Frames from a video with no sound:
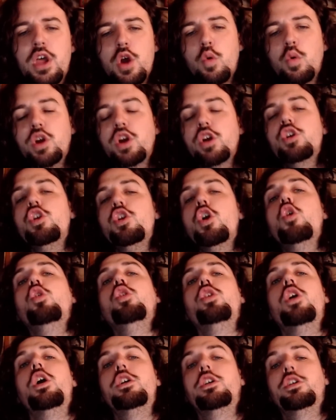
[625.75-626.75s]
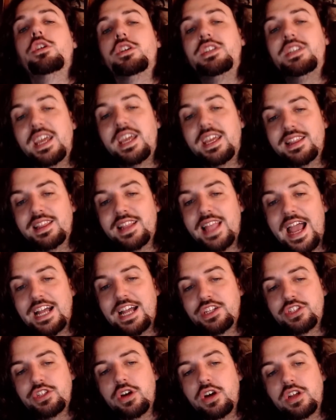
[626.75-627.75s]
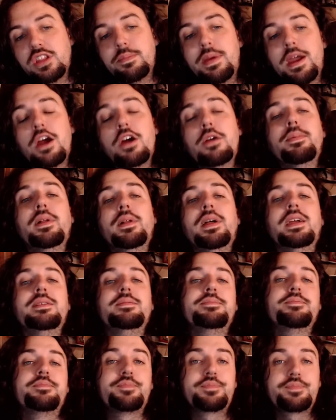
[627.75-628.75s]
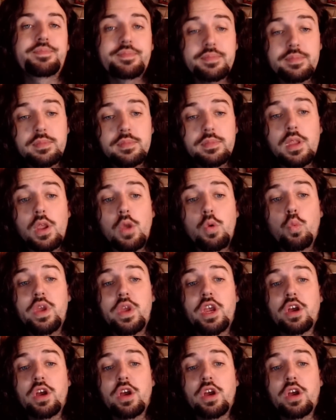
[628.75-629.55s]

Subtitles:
we are no longer dead last on the power play. We